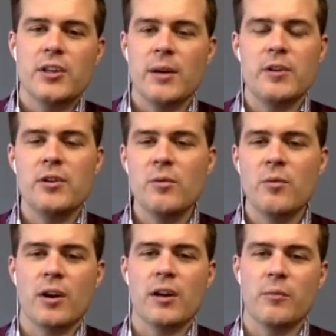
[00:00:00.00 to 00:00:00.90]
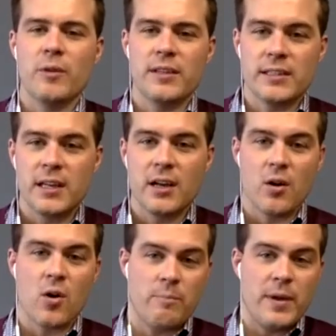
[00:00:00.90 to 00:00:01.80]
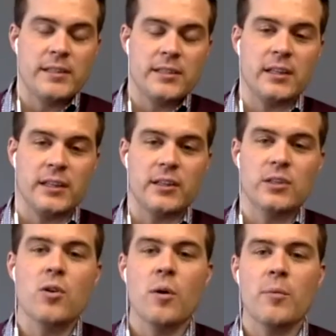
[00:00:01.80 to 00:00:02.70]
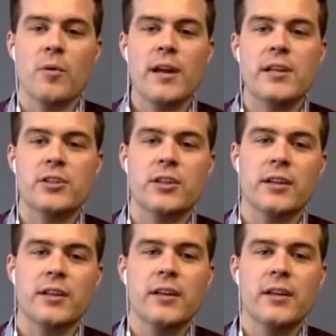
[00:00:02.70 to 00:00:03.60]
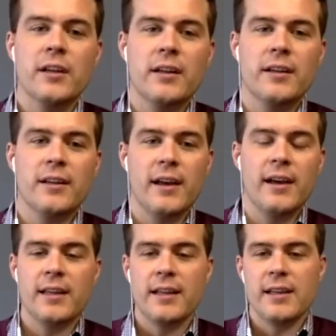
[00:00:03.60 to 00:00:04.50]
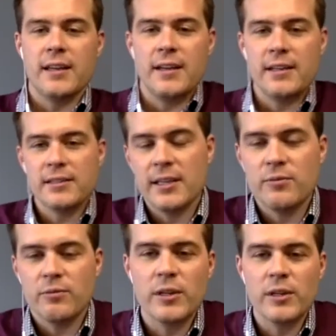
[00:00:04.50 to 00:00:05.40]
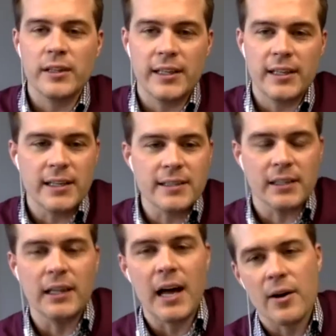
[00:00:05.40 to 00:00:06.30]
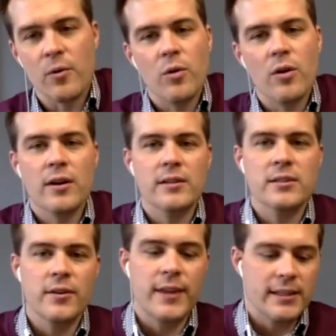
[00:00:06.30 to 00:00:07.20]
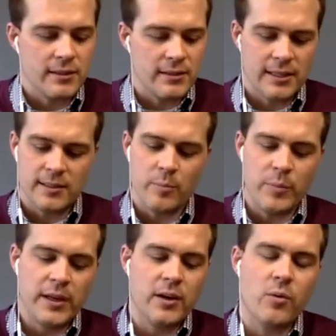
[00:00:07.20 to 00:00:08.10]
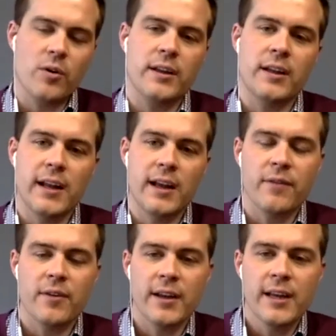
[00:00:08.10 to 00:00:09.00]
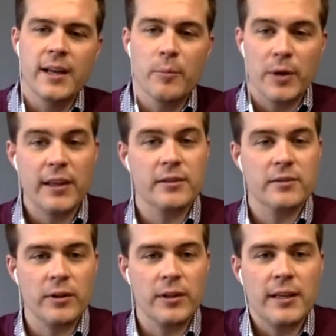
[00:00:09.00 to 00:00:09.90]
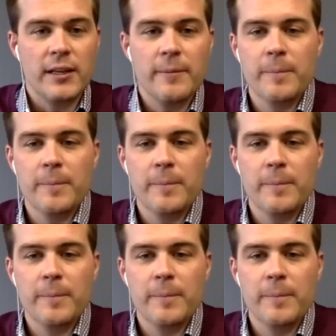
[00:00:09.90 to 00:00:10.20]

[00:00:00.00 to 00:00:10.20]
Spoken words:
I mean, you're working with basically this corporation. Yeah, and it's a lot of work, and so that's a big coordinated effort. I think it's really neat.